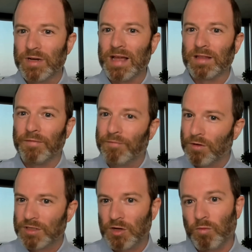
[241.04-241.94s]
that the
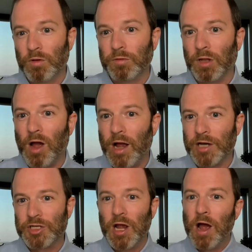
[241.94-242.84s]
first crewed
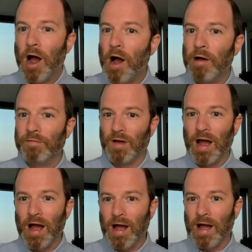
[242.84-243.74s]
launch of
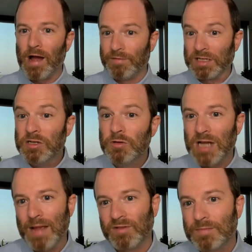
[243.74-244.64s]
uh, of a new
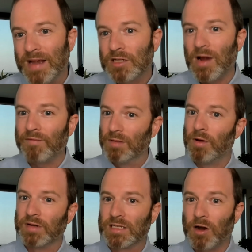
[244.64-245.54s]
type of spacecraft, the
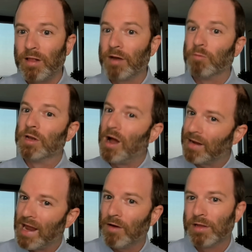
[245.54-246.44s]
Boeing Starliner, will not
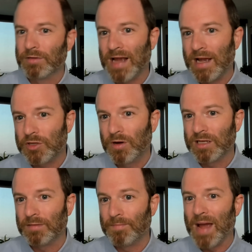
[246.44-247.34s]
carry those
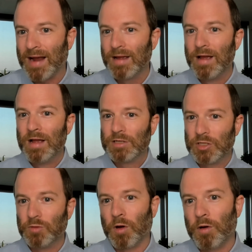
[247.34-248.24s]
astronauts back
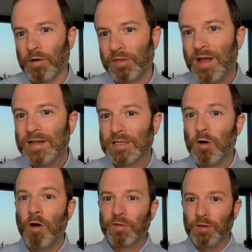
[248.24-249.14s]
to Earth.
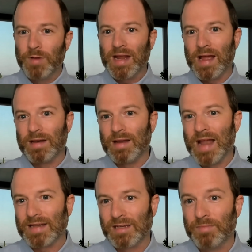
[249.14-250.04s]
So over the weekend,
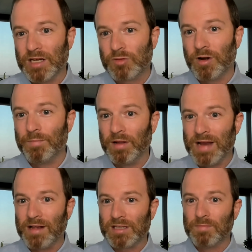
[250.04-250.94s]
NASA Administrator Bill
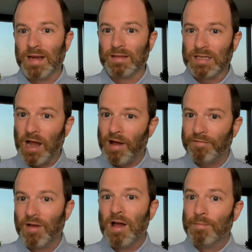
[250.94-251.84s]
Nelson made the
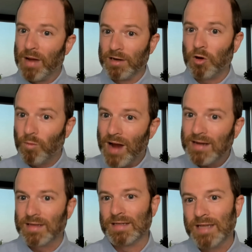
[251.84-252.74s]
tough but
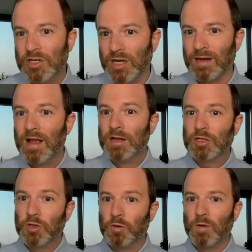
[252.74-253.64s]
correct decision
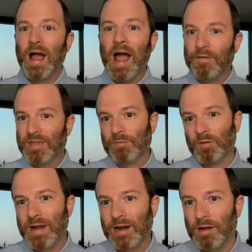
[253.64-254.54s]
to have them
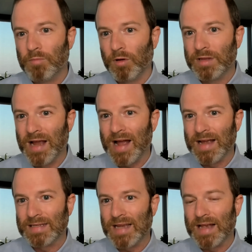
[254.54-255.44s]
remain on board the
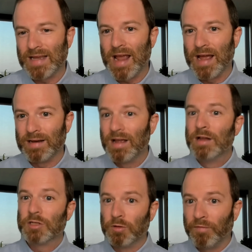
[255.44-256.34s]
ISS and
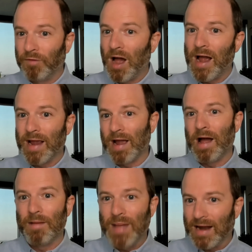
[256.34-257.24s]
to fly
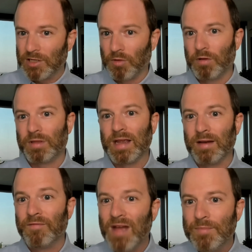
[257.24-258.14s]
uh, back to Earth
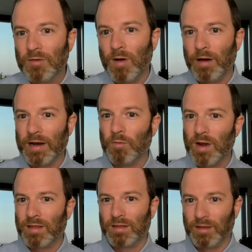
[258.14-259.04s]
in February
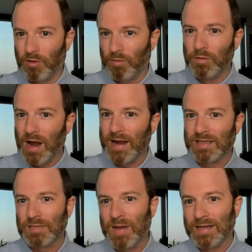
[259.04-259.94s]
with the Crew Nine
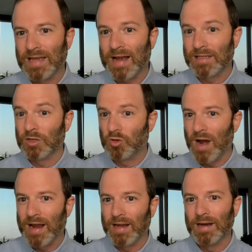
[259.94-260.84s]
SpaceX
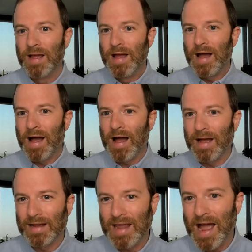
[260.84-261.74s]
Dragon
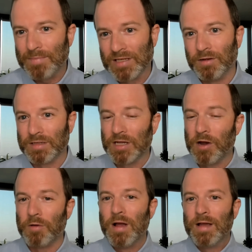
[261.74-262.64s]
uh, capsule.
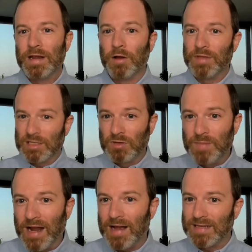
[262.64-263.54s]
So you know this was
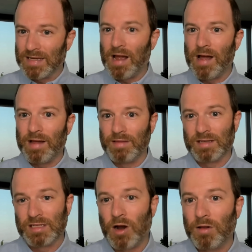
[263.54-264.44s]
because uh, the
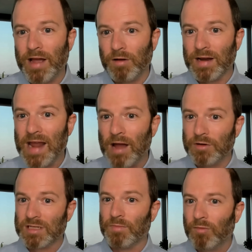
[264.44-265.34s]
Starliner
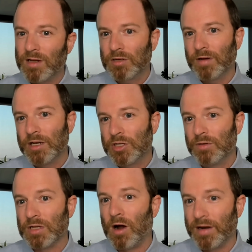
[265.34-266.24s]
encountered some thruster
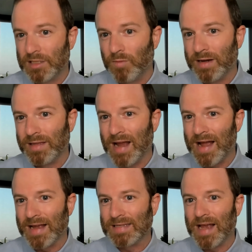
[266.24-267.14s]
issues on its way to the
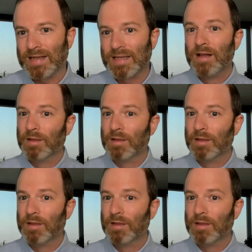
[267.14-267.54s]
ISS. The